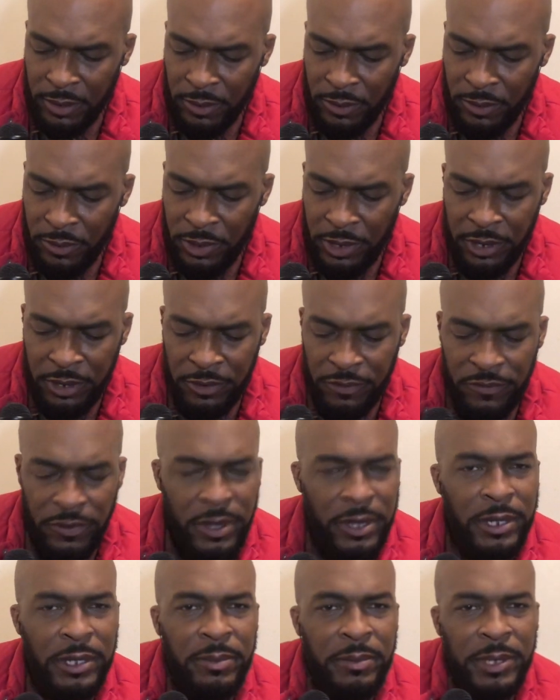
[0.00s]
Weird as
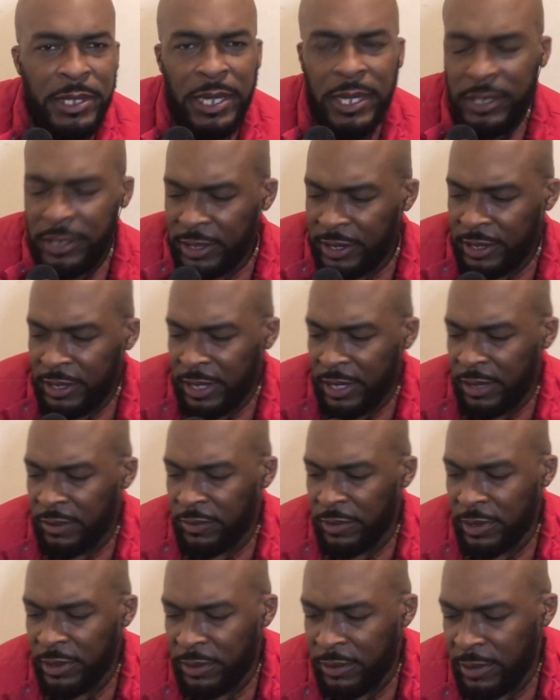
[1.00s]
fuck. Let me light this shit up
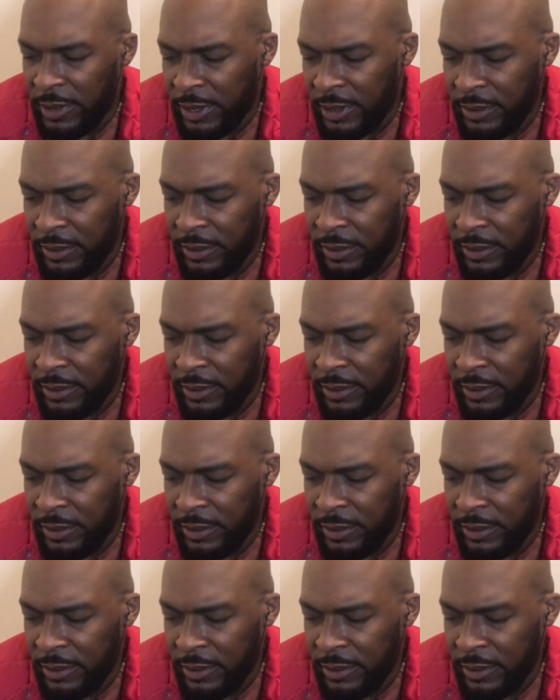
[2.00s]
real quick.